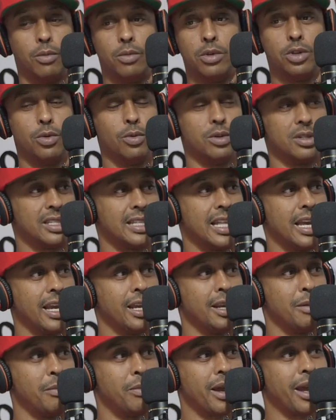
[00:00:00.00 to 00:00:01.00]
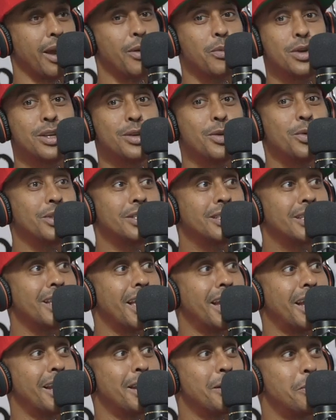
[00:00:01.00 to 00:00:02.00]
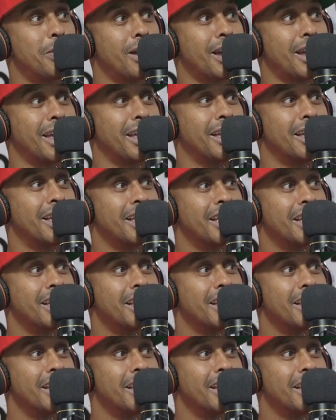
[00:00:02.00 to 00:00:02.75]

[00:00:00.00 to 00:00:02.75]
just say when that. You were slanging and banging. Man, listen, when you were slanging and banging. Listen, say